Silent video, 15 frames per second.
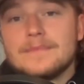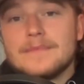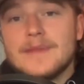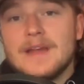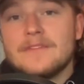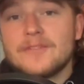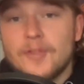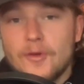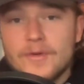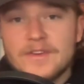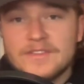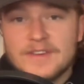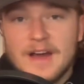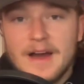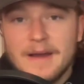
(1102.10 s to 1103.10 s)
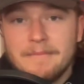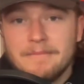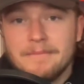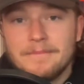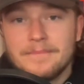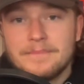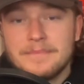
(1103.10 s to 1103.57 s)
And Fleury's gone.
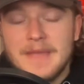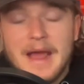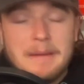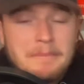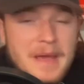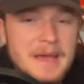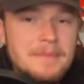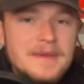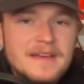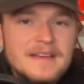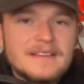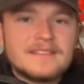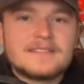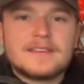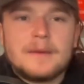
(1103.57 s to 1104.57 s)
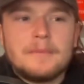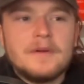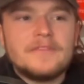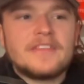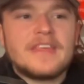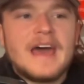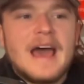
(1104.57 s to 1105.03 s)
And maybe is some
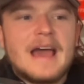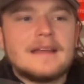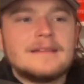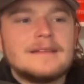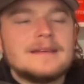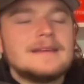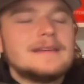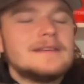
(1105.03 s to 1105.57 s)
of that,